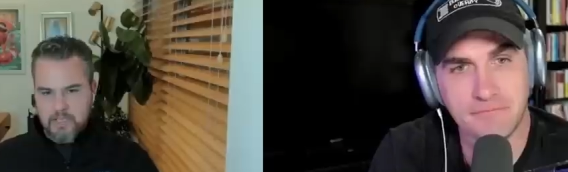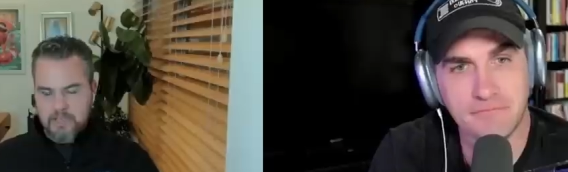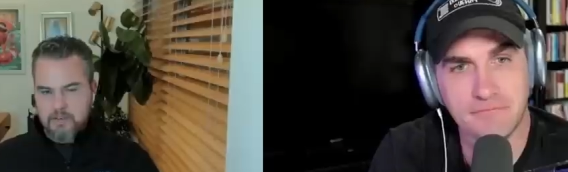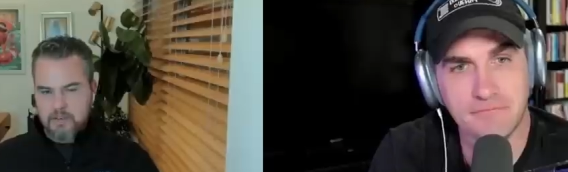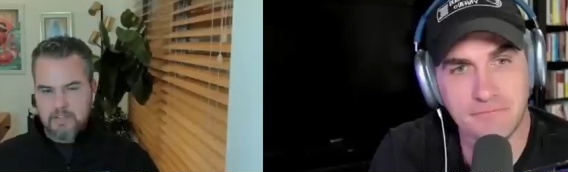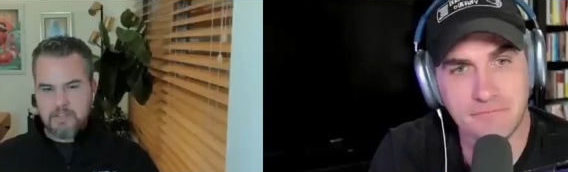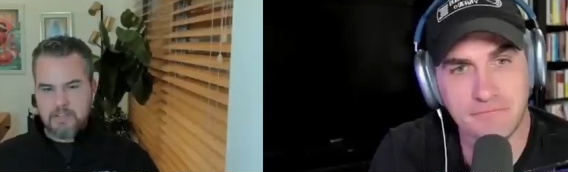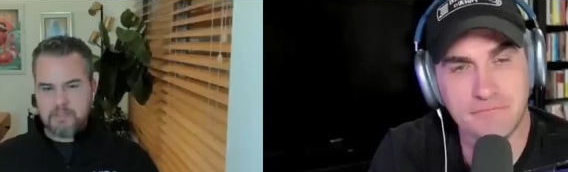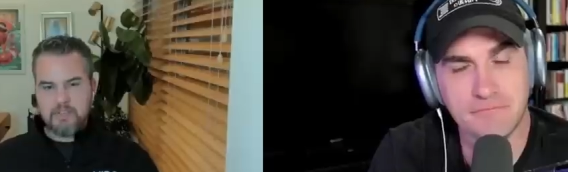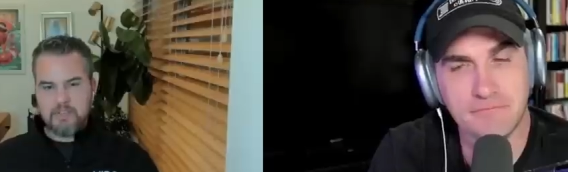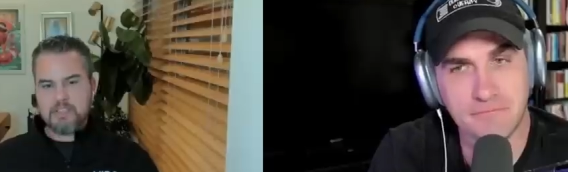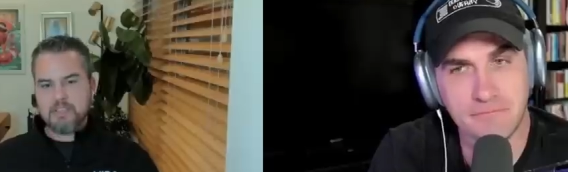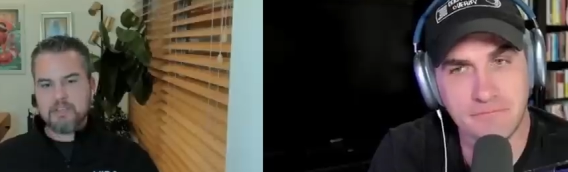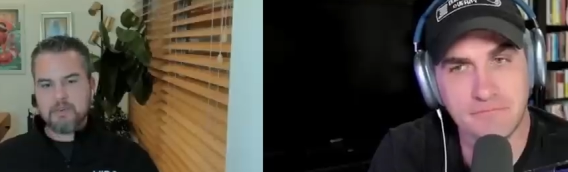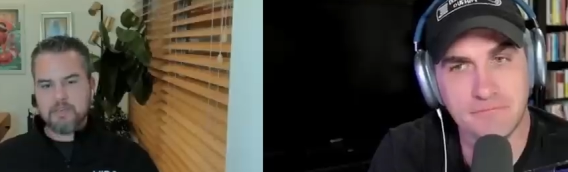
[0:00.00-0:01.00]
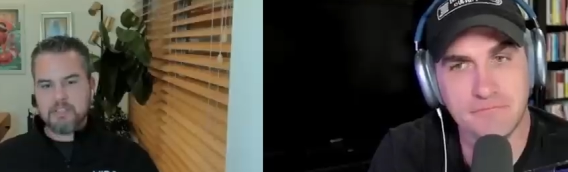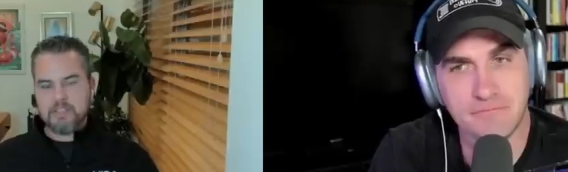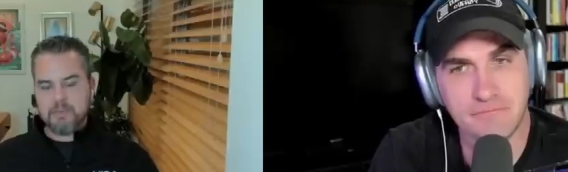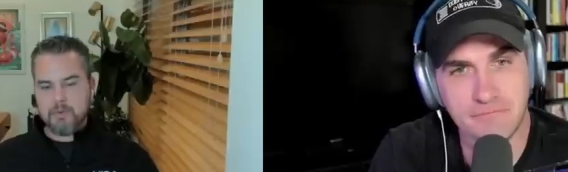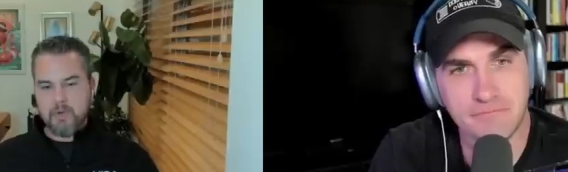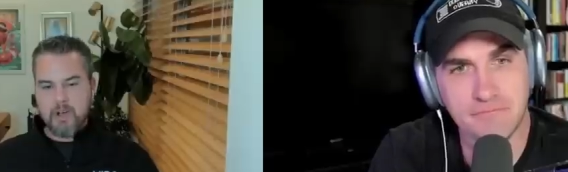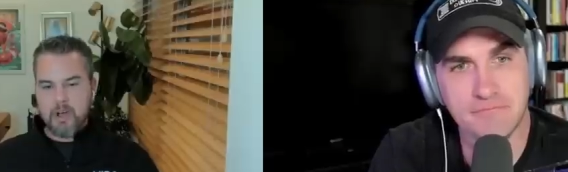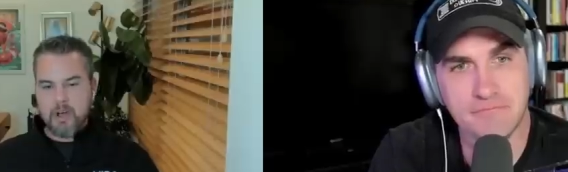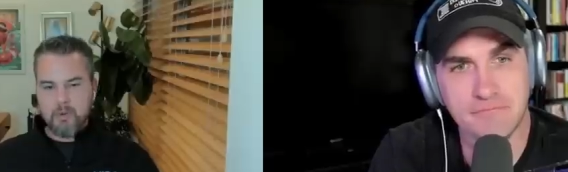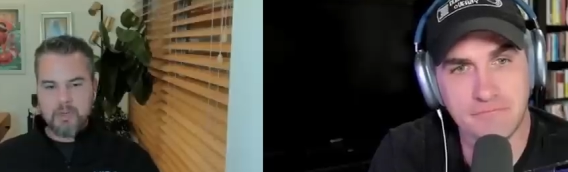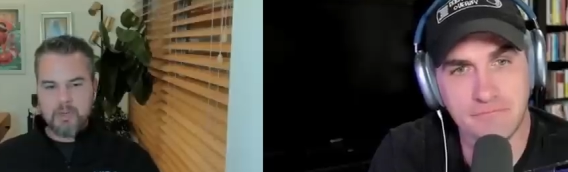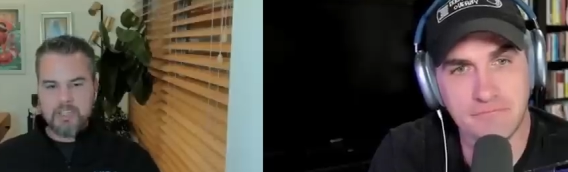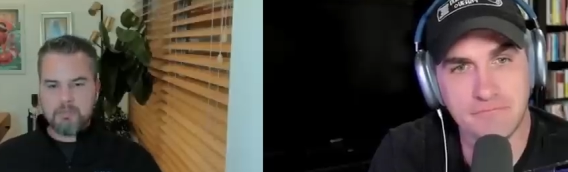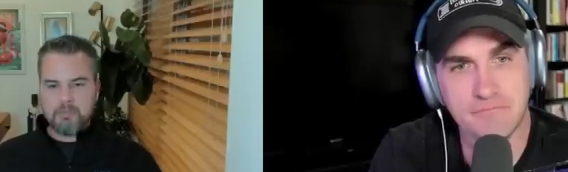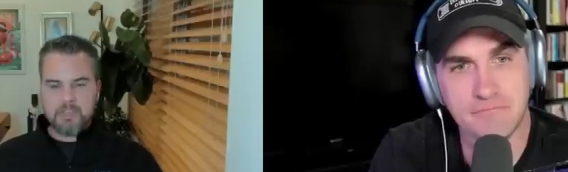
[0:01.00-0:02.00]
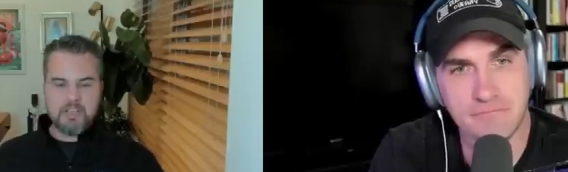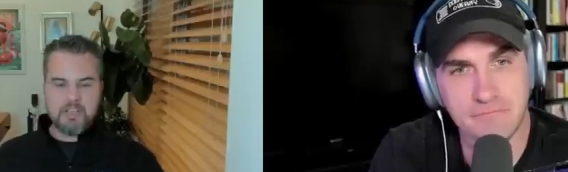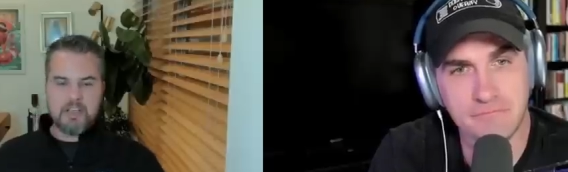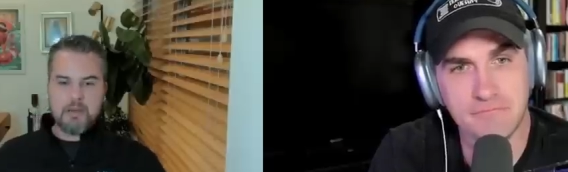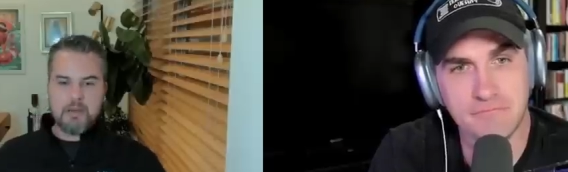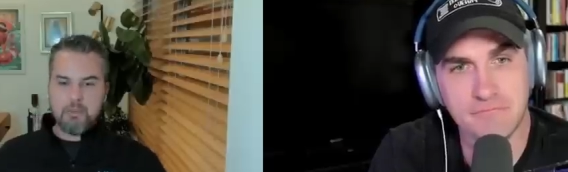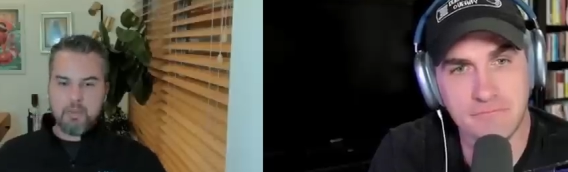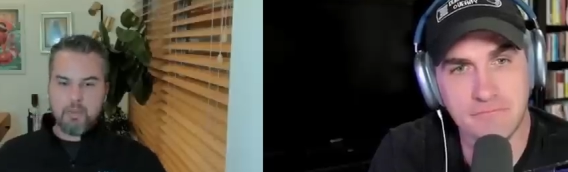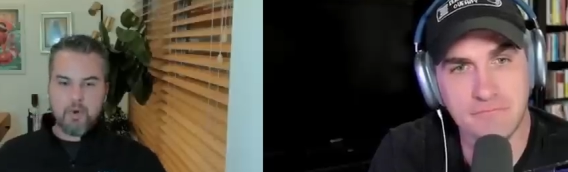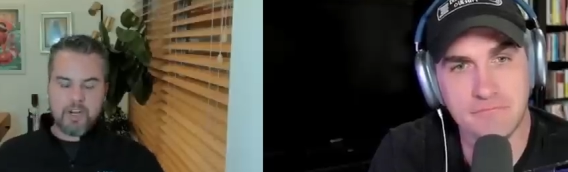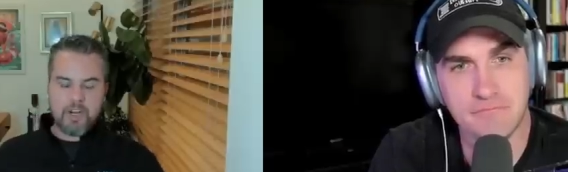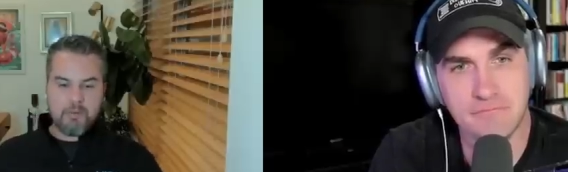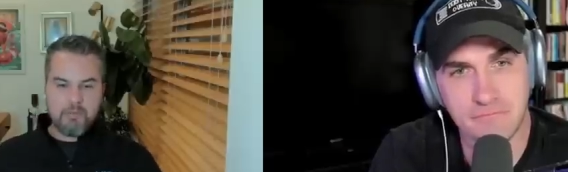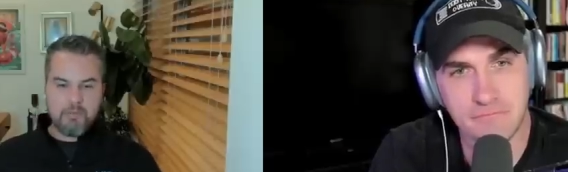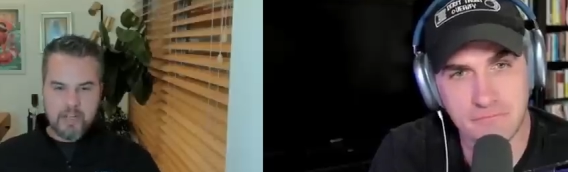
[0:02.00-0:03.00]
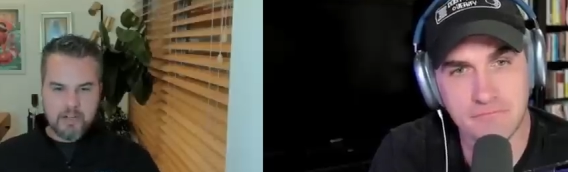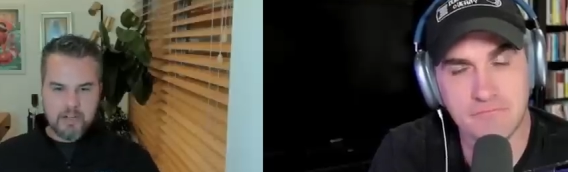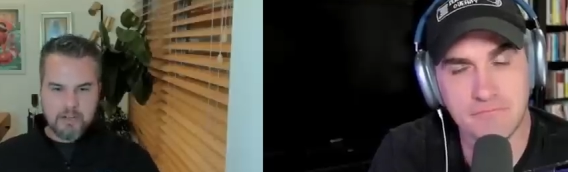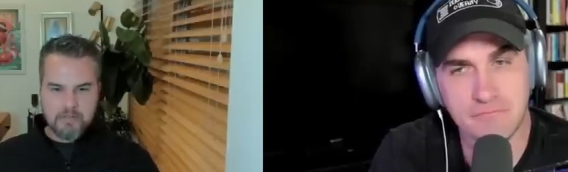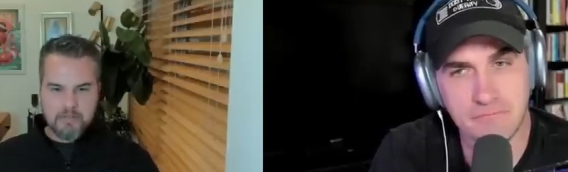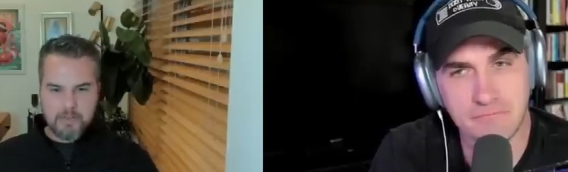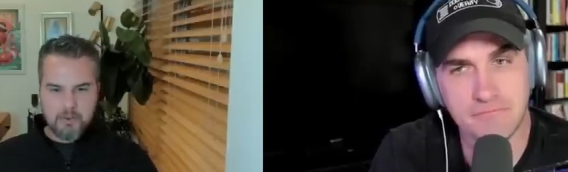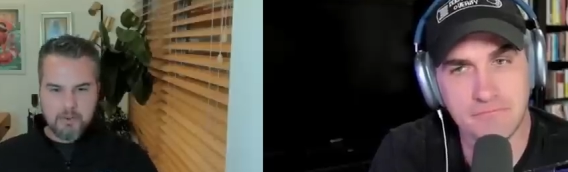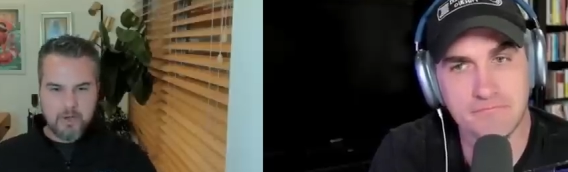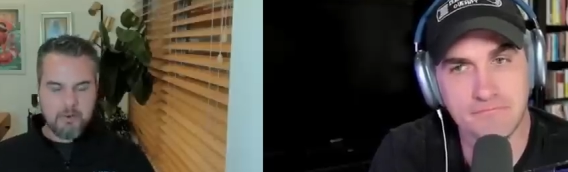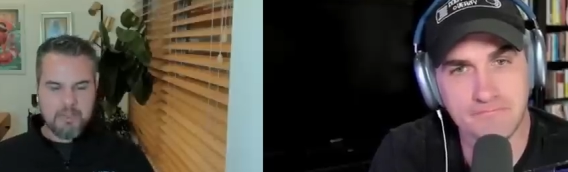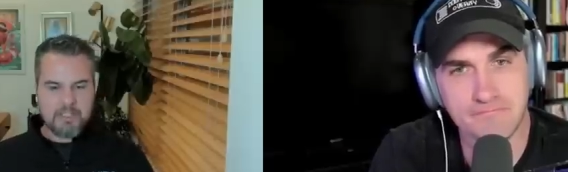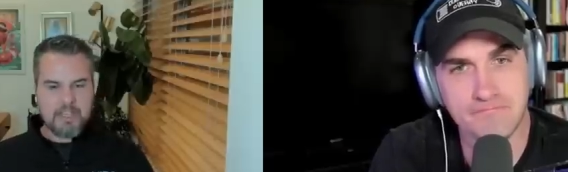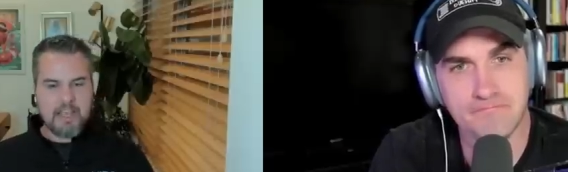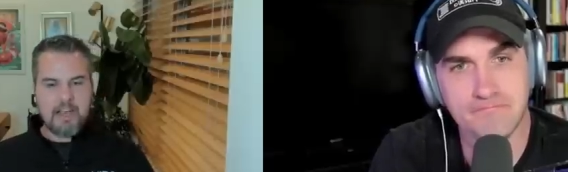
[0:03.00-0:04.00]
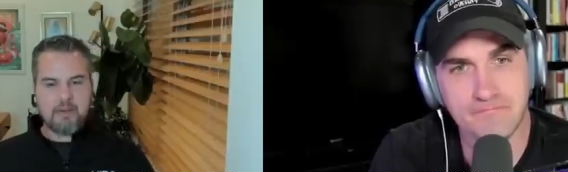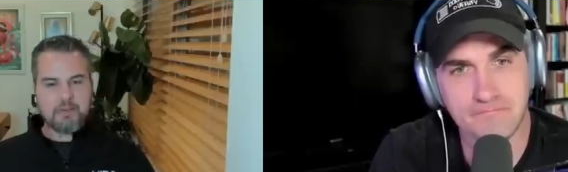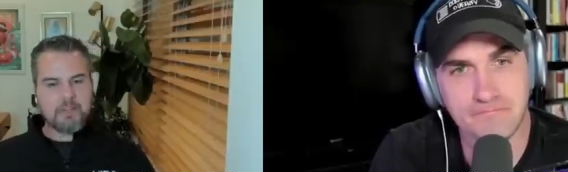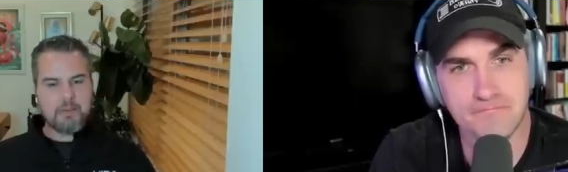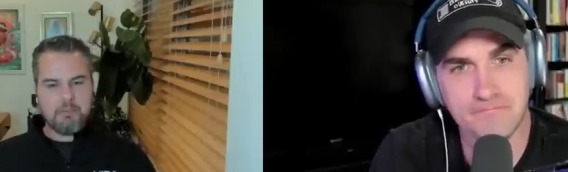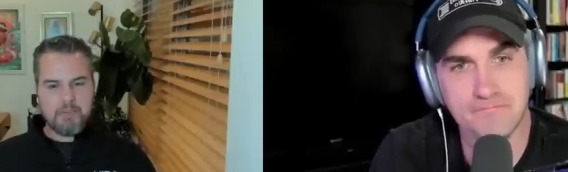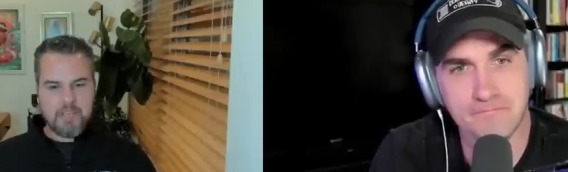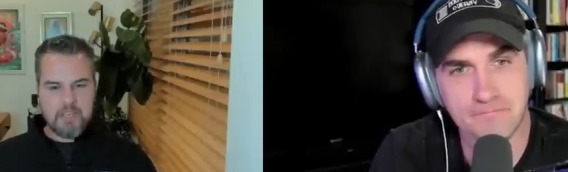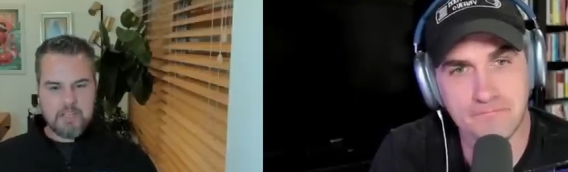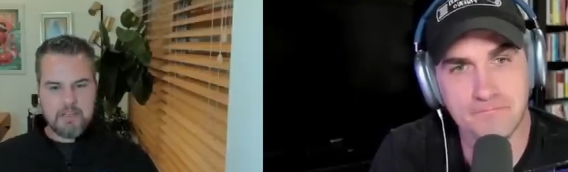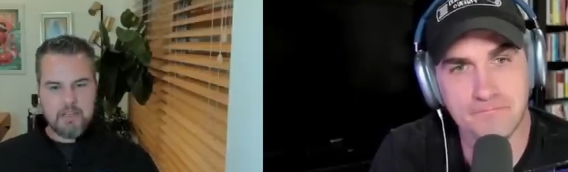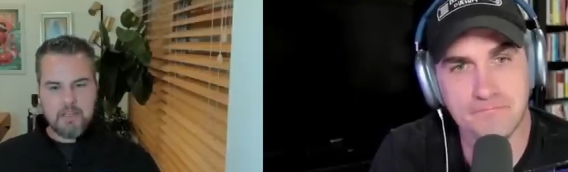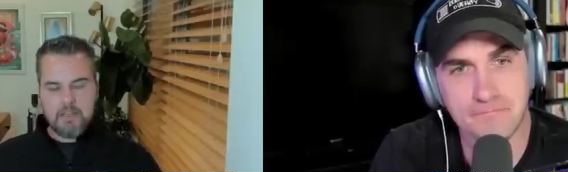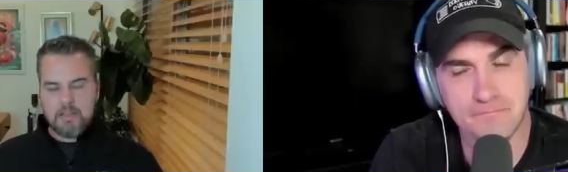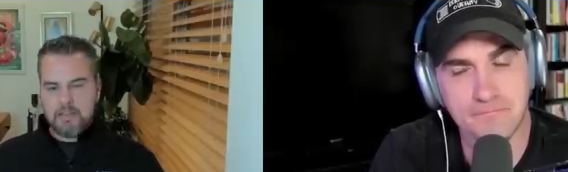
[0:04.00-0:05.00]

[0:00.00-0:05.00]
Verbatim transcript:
Speaker 1: You know, even if fees increase, they will always be more competitive. They will always outcompete,